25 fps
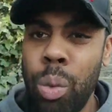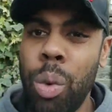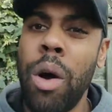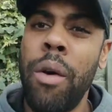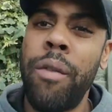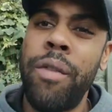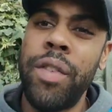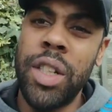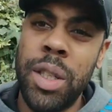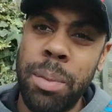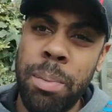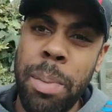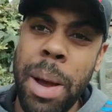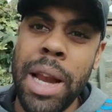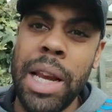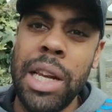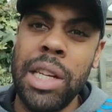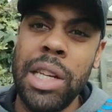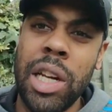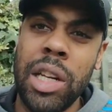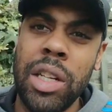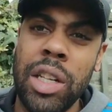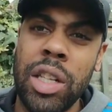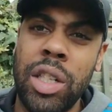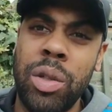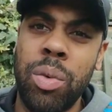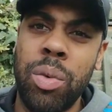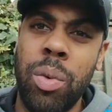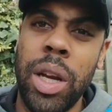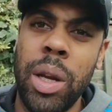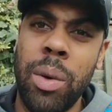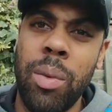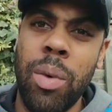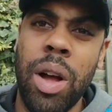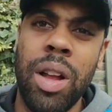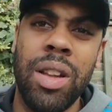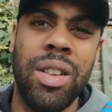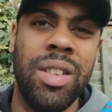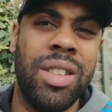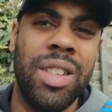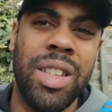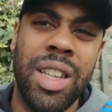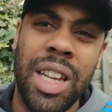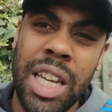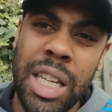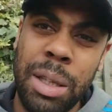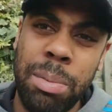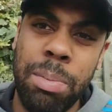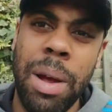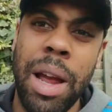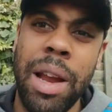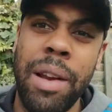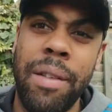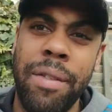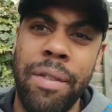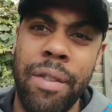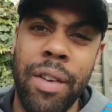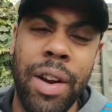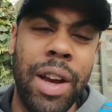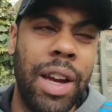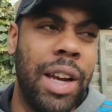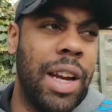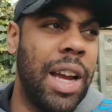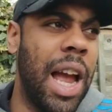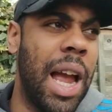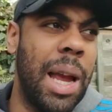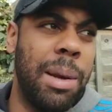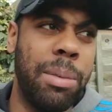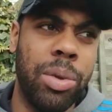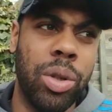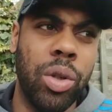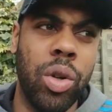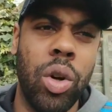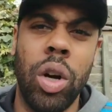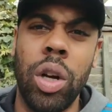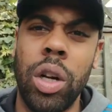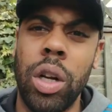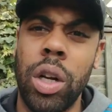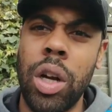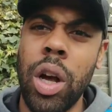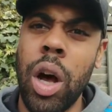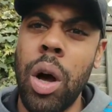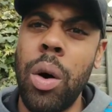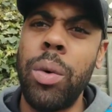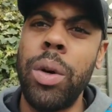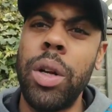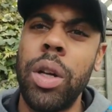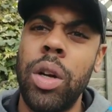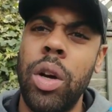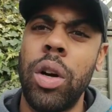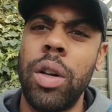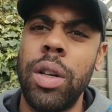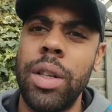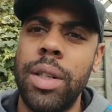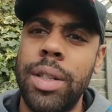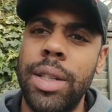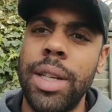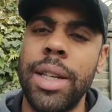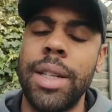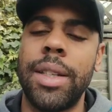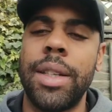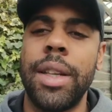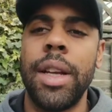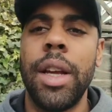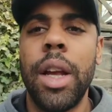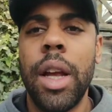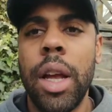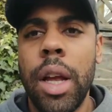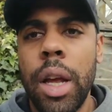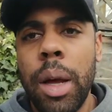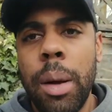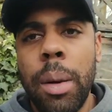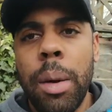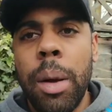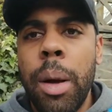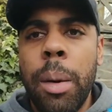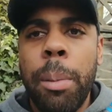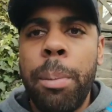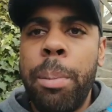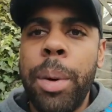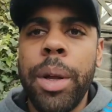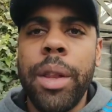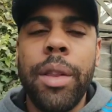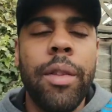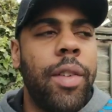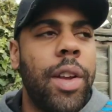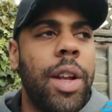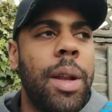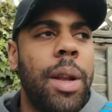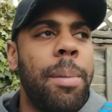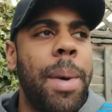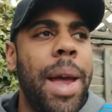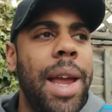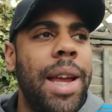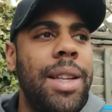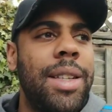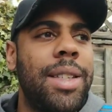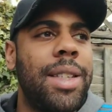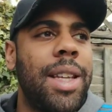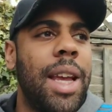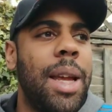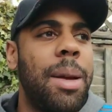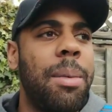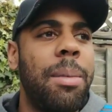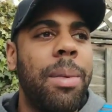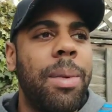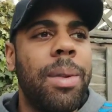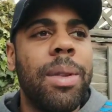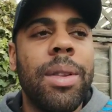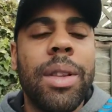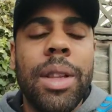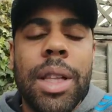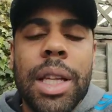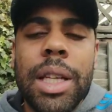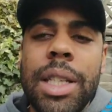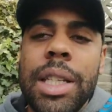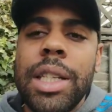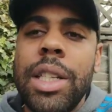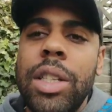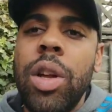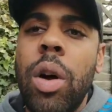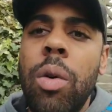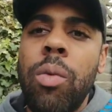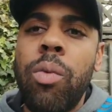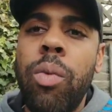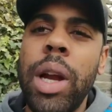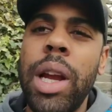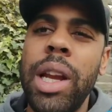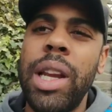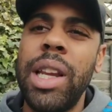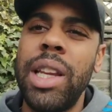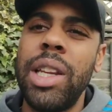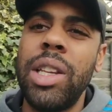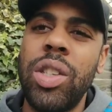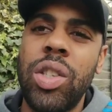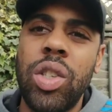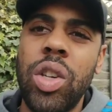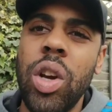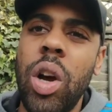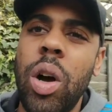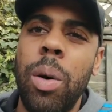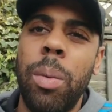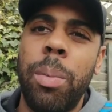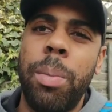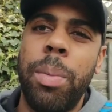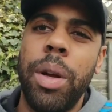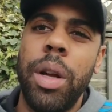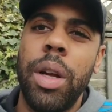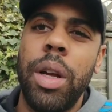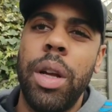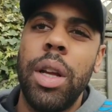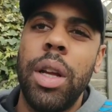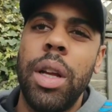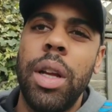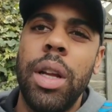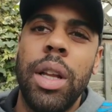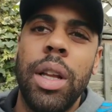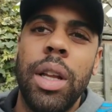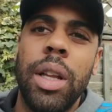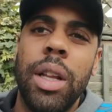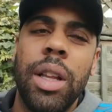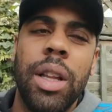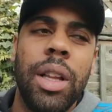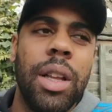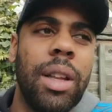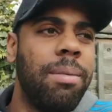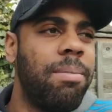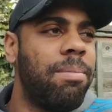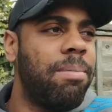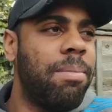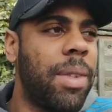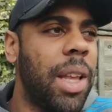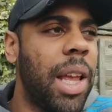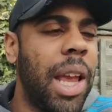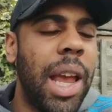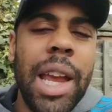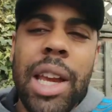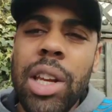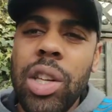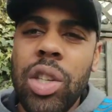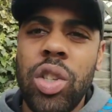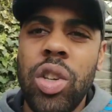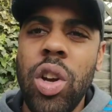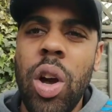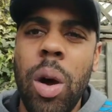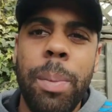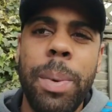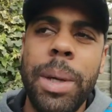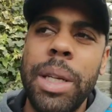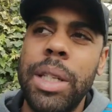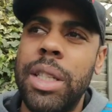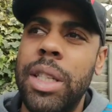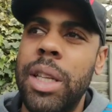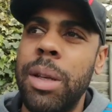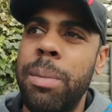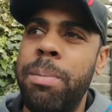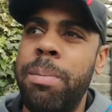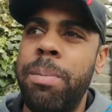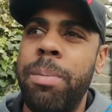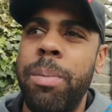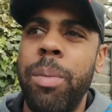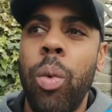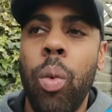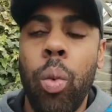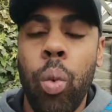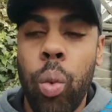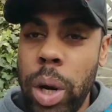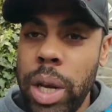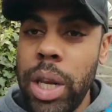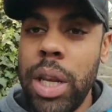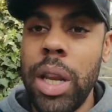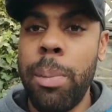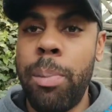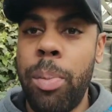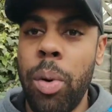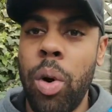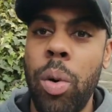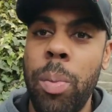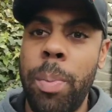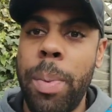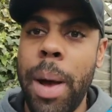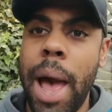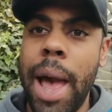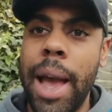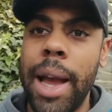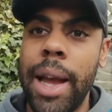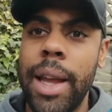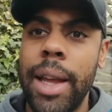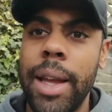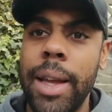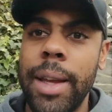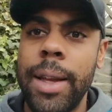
Well, for Spanish under-21s, he's played 3 games, got a goal and got an assist. But for the main team, this is not really his job. His job is to win the ball back